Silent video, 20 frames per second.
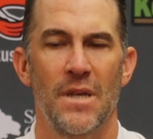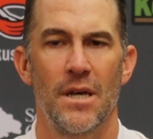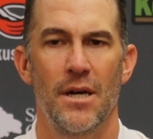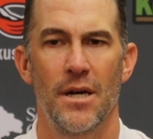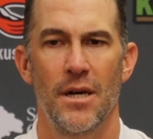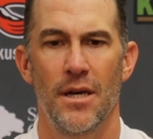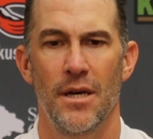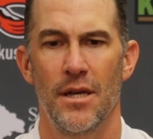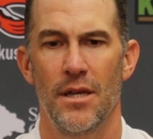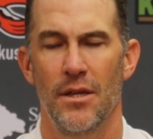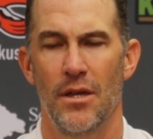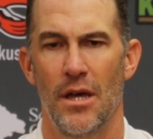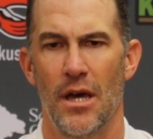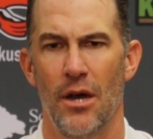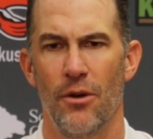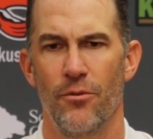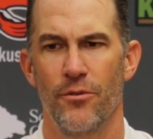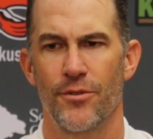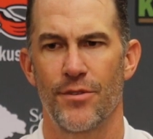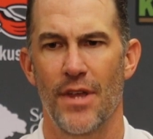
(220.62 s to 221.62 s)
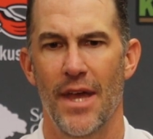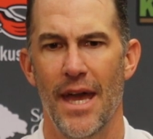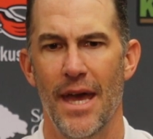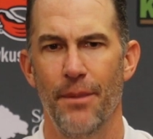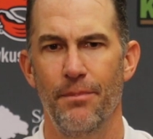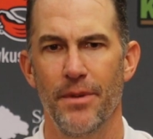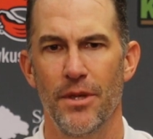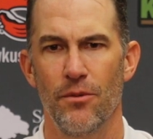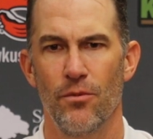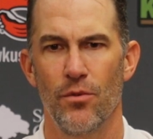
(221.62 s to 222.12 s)
I was
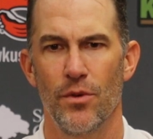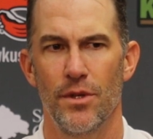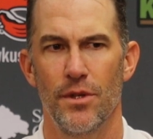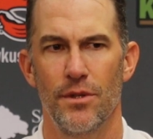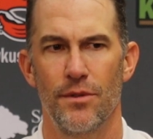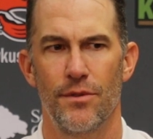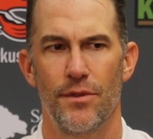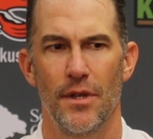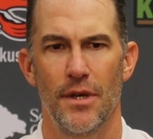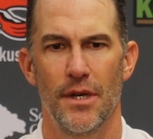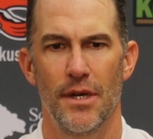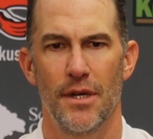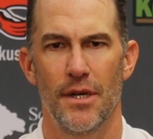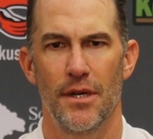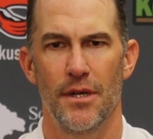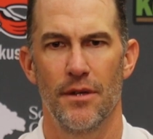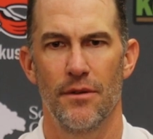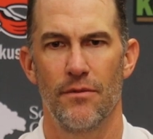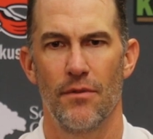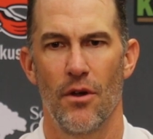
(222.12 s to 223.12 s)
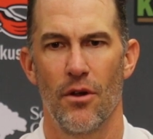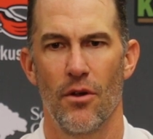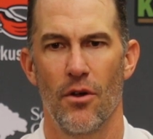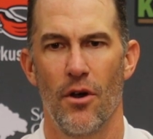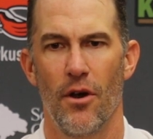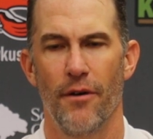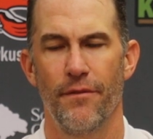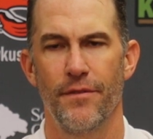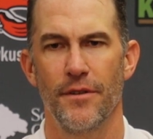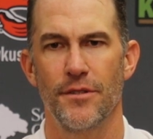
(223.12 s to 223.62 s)
happy with
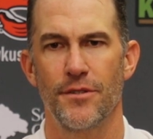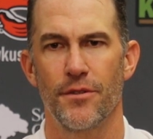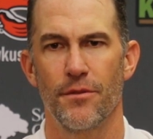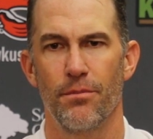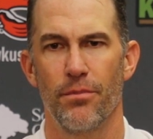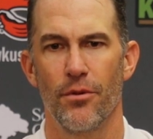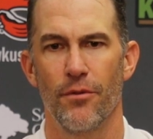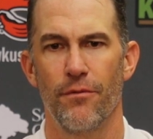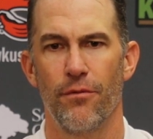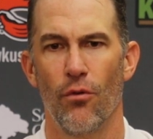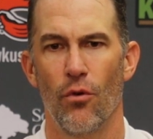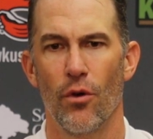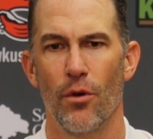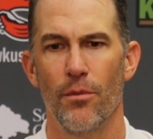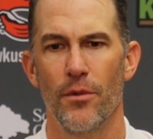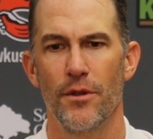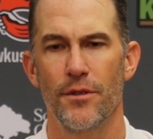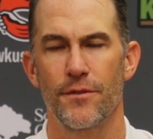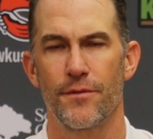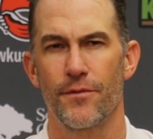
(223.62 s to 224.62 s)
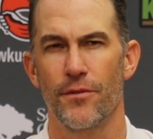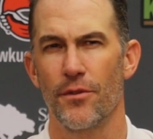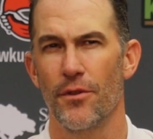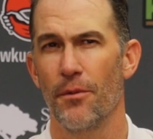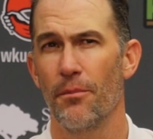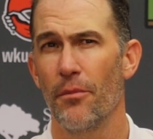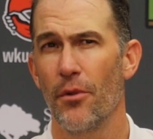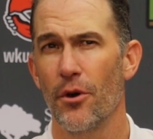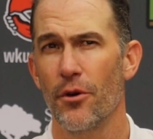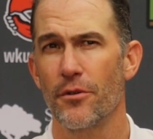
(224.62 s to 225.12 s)
our offensive performance for
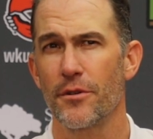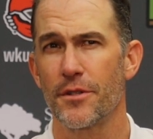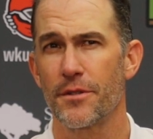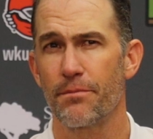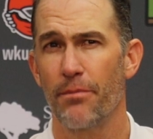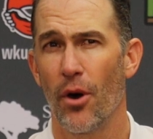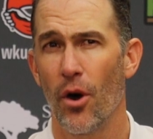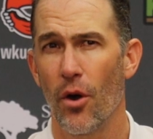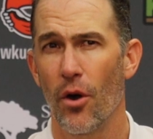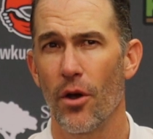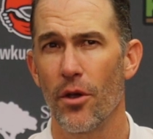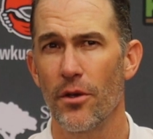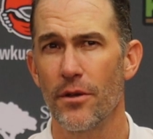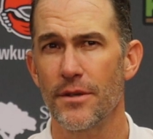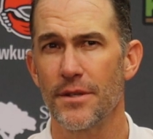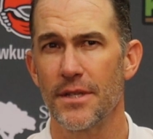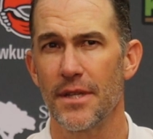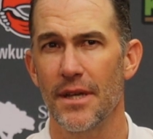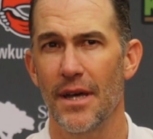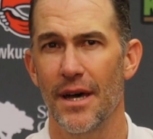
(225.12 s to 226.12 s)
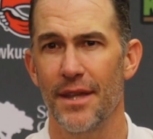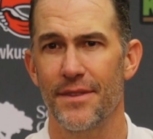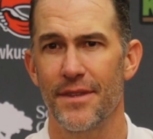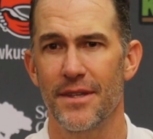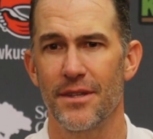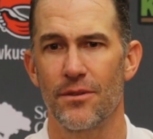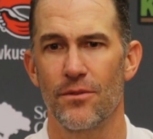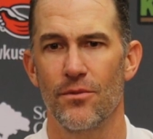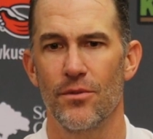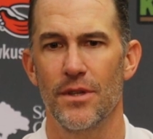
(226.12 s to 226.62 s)
the most part. I
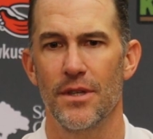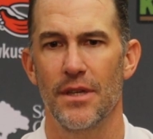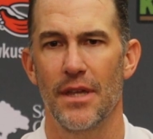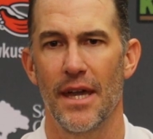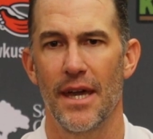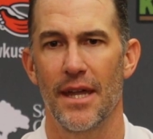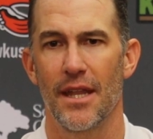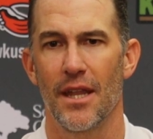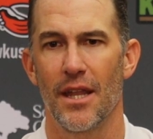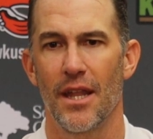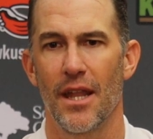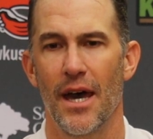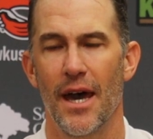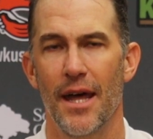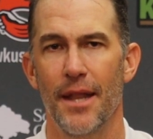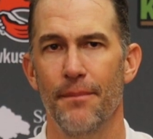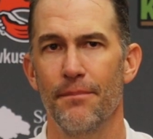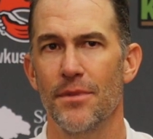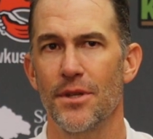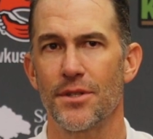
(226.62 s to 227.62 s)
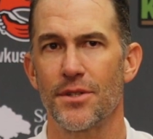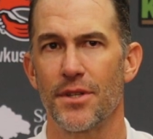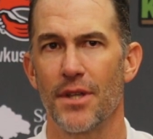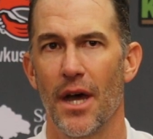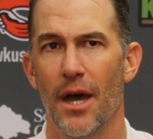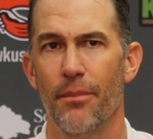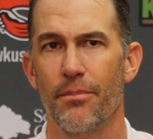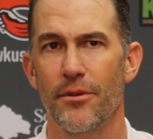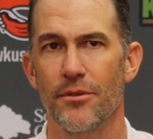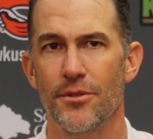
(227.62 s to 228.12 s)
think we had a lot of missed
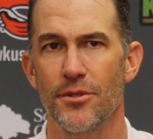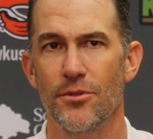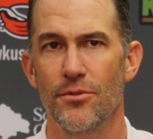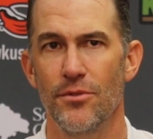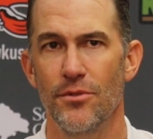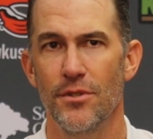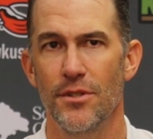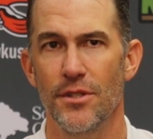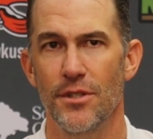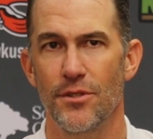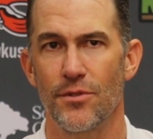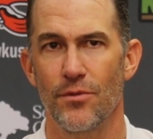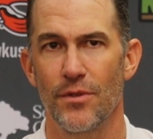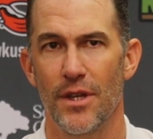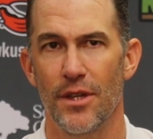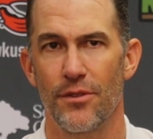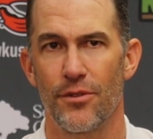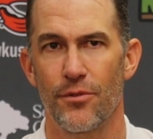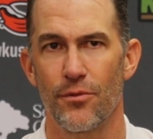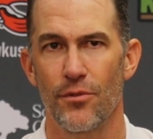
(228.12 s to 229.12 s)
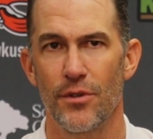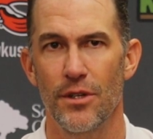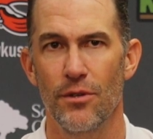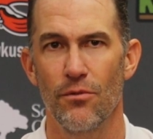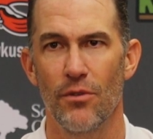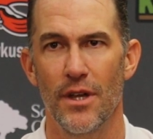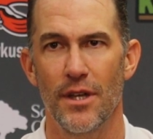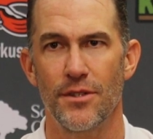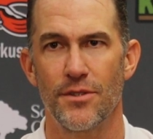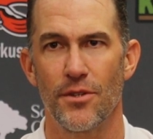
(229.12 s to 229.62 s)
opportunities. We had three
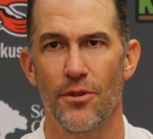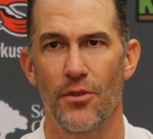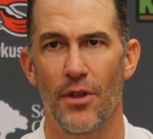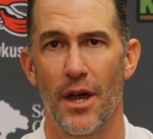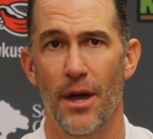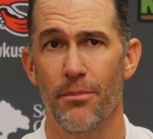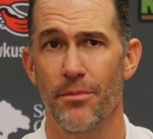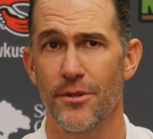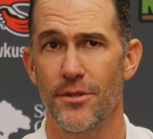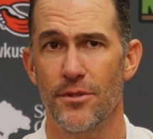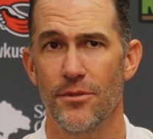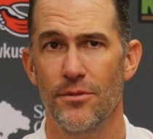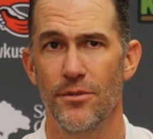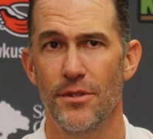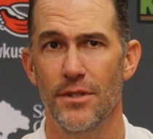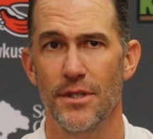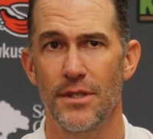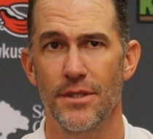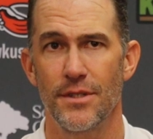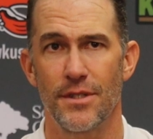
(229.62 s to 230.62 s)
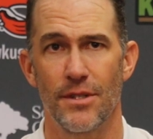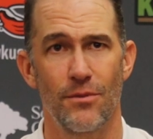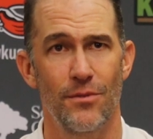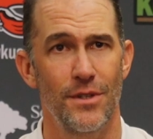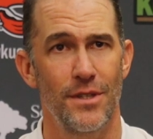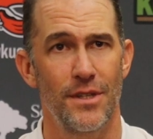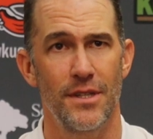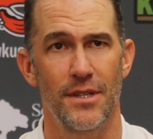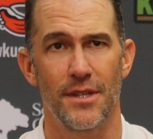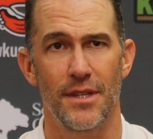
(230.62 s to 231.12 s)
red zone opportunities that
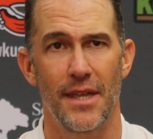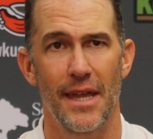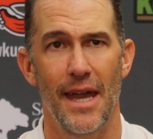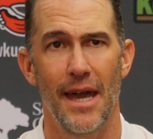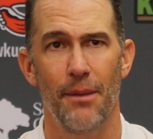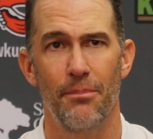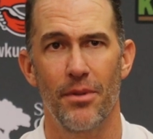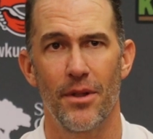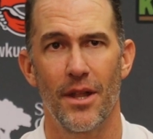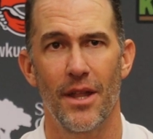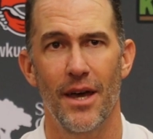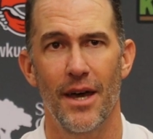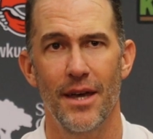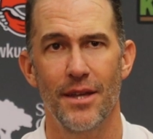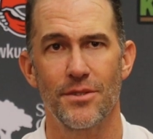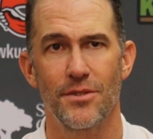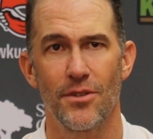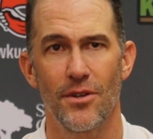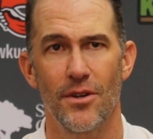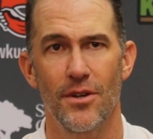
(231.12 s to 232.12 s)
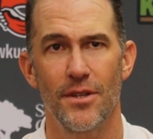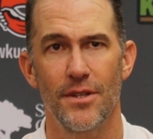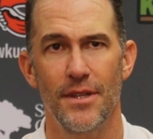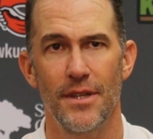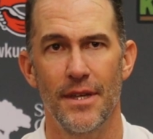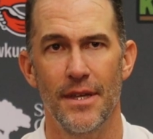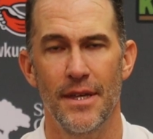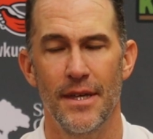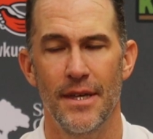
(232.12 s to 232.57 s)
we didn't capitalize on.